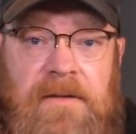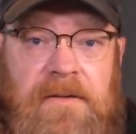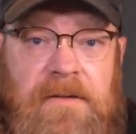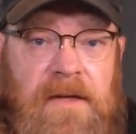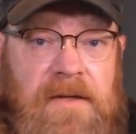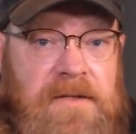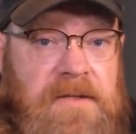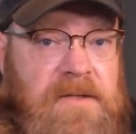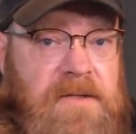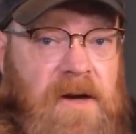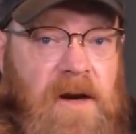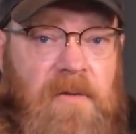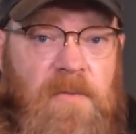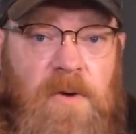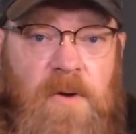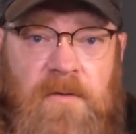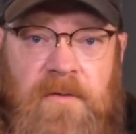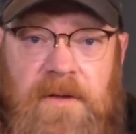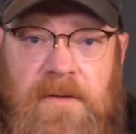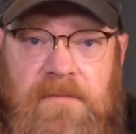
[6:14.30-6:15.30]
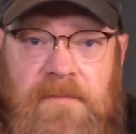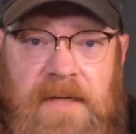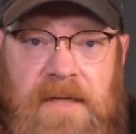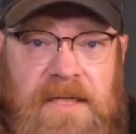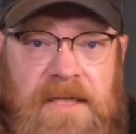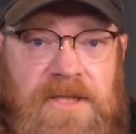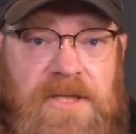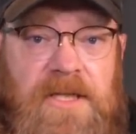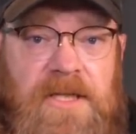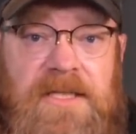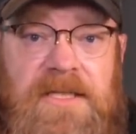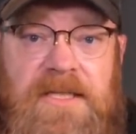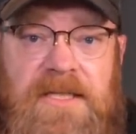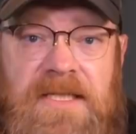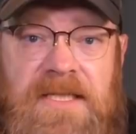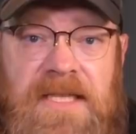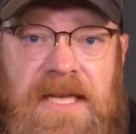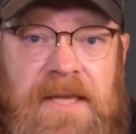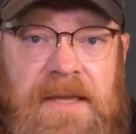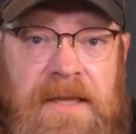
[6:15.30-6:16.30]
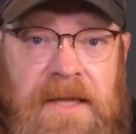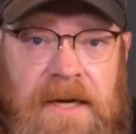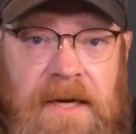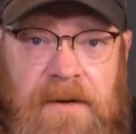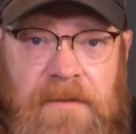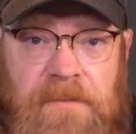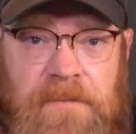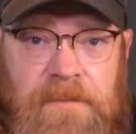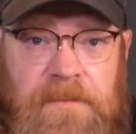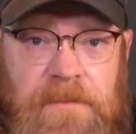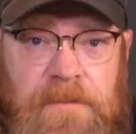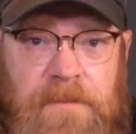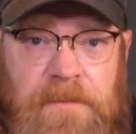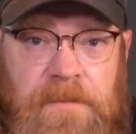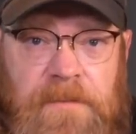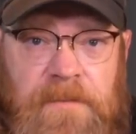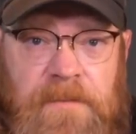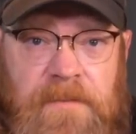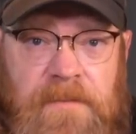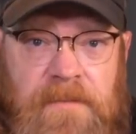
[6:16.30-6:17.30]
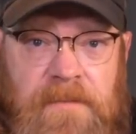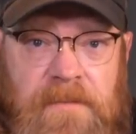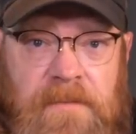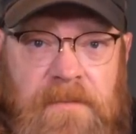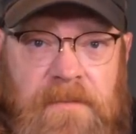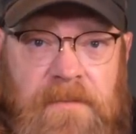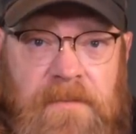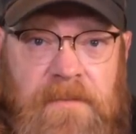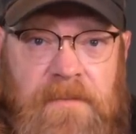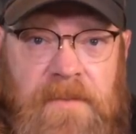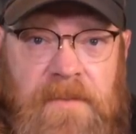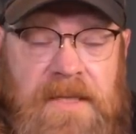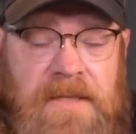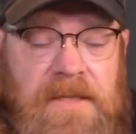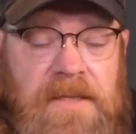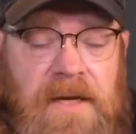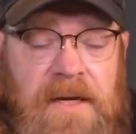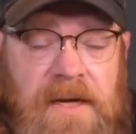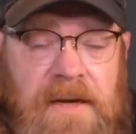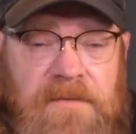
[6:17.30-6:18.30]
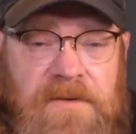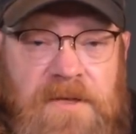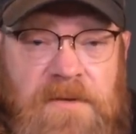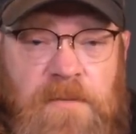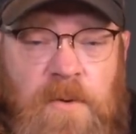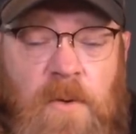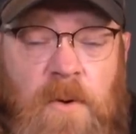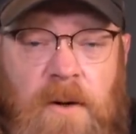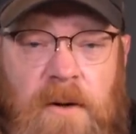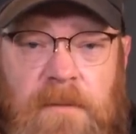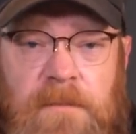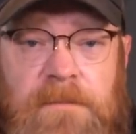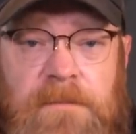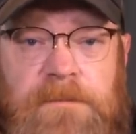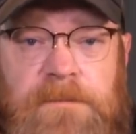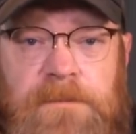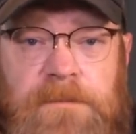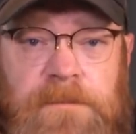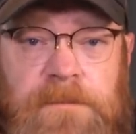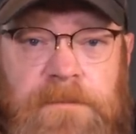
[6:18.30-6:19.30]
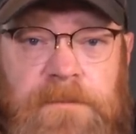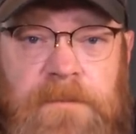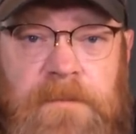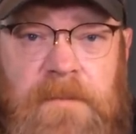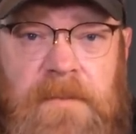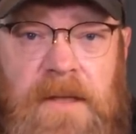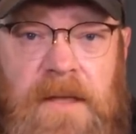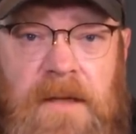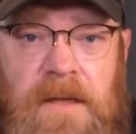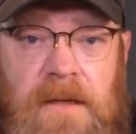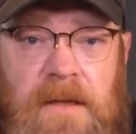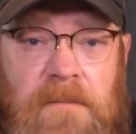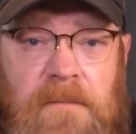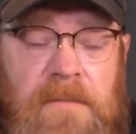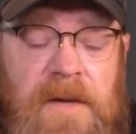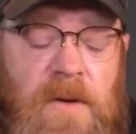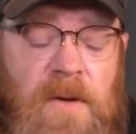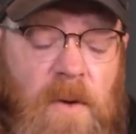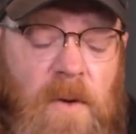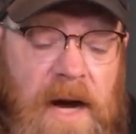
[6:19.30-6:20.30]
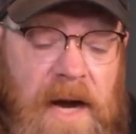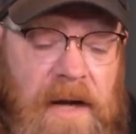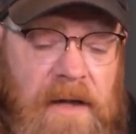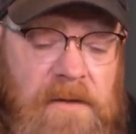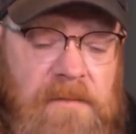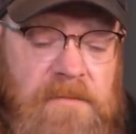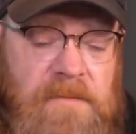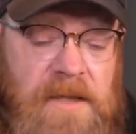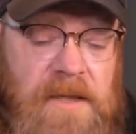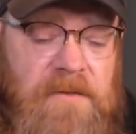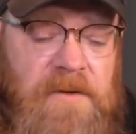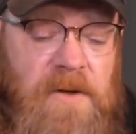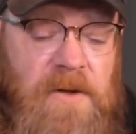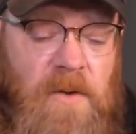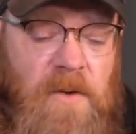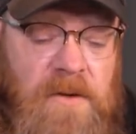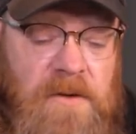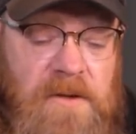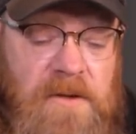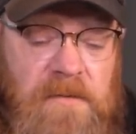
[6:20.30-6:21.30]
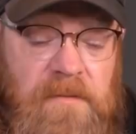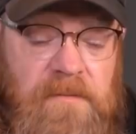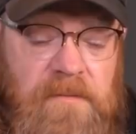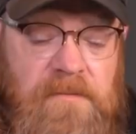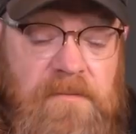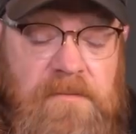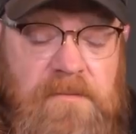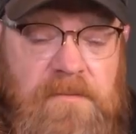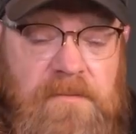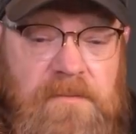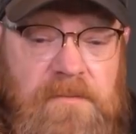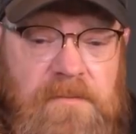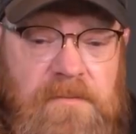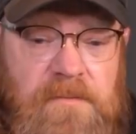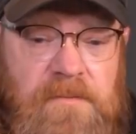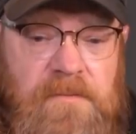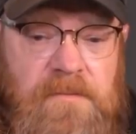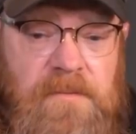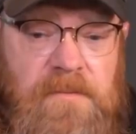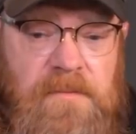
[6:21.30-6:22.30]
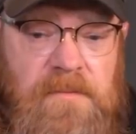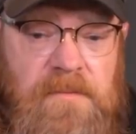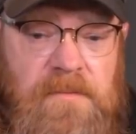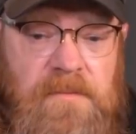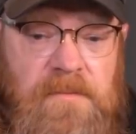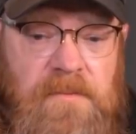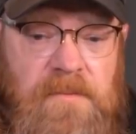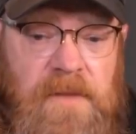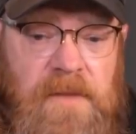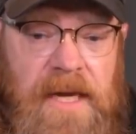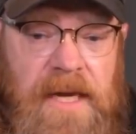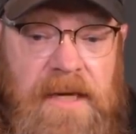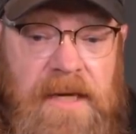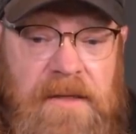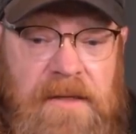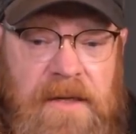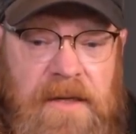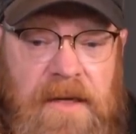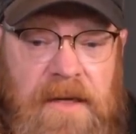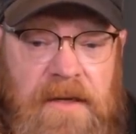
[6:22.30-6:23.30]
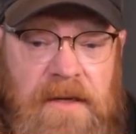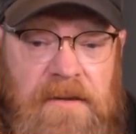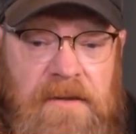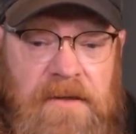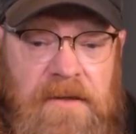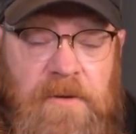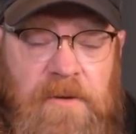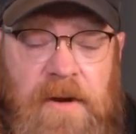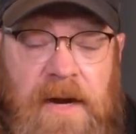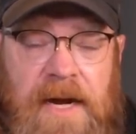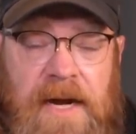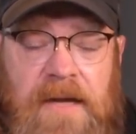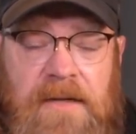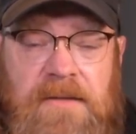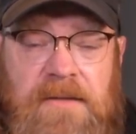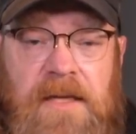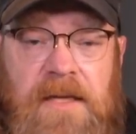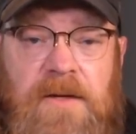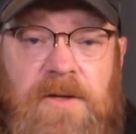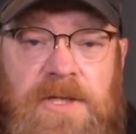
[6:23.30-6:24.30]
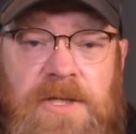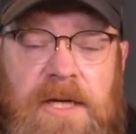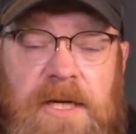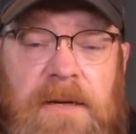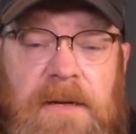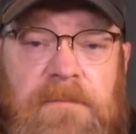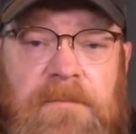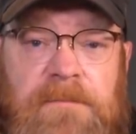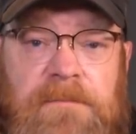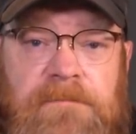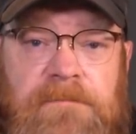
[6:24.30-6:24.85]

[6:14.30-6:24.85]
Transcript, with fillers: doesn't start moving. It's just sitting there because it doesn't have the support. Meanwhile, Governor Northam and uh, Democrat House leadership